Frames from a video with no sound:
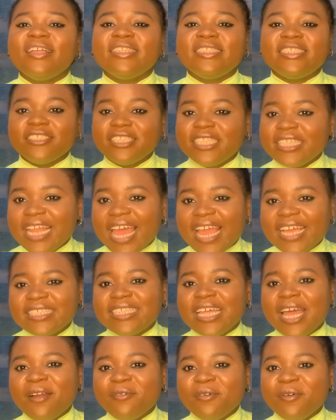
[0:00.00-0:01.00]
Till the next
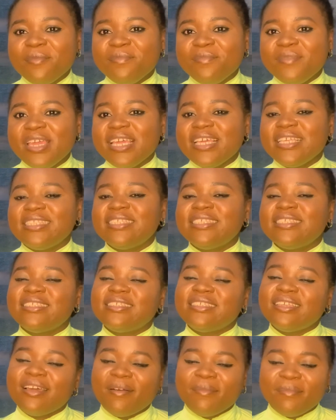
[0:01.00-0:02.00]
time we meet,
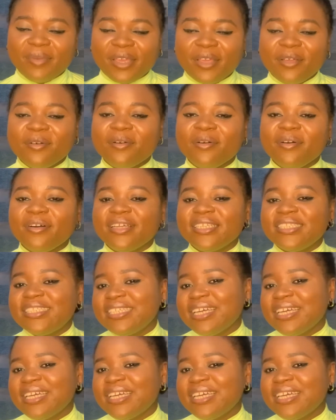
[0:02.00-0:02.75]
be good.